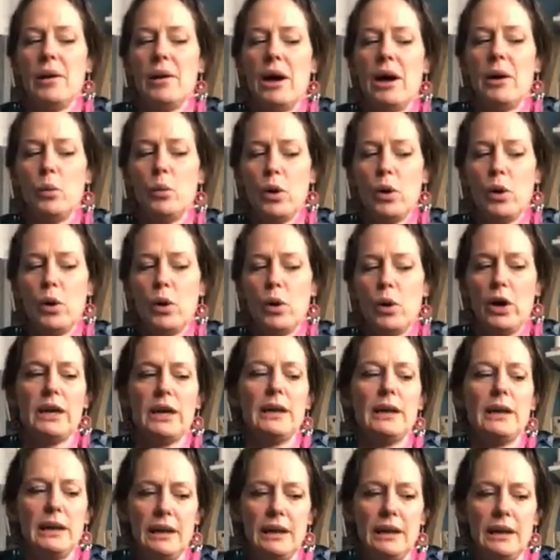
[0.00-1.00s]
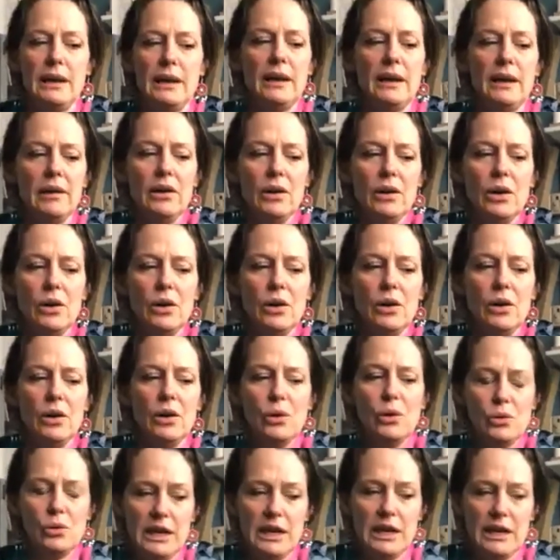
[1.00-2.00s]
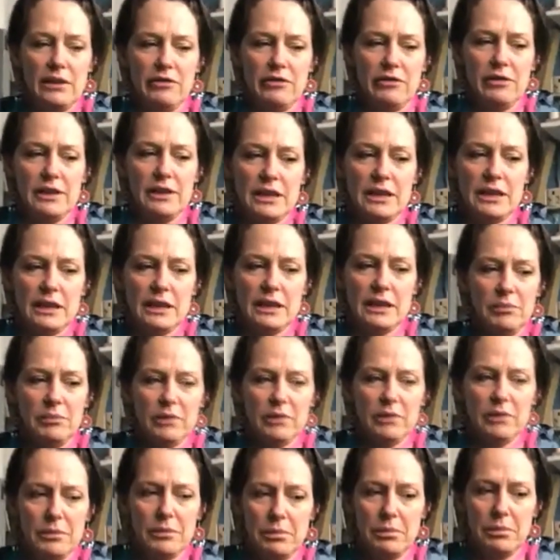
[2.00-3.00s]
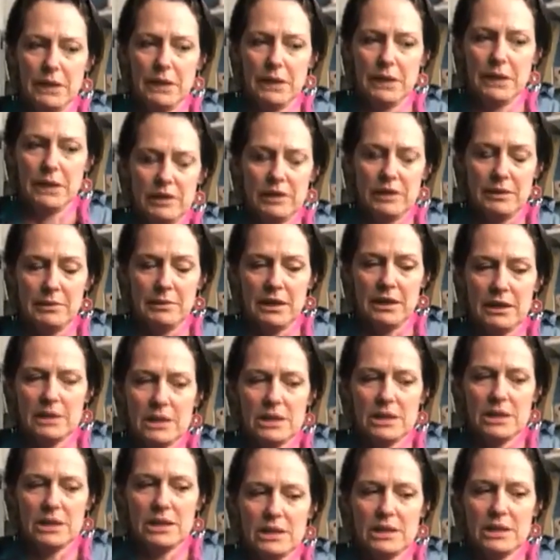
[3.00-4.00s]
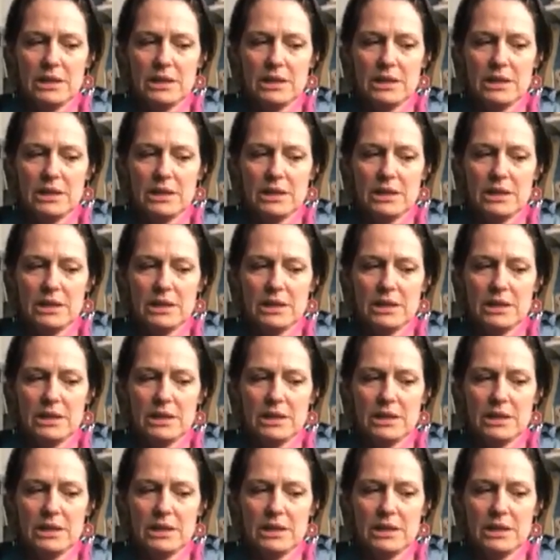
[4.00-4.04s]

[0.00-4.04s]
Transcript: Working all day, every day, probably, pretty much.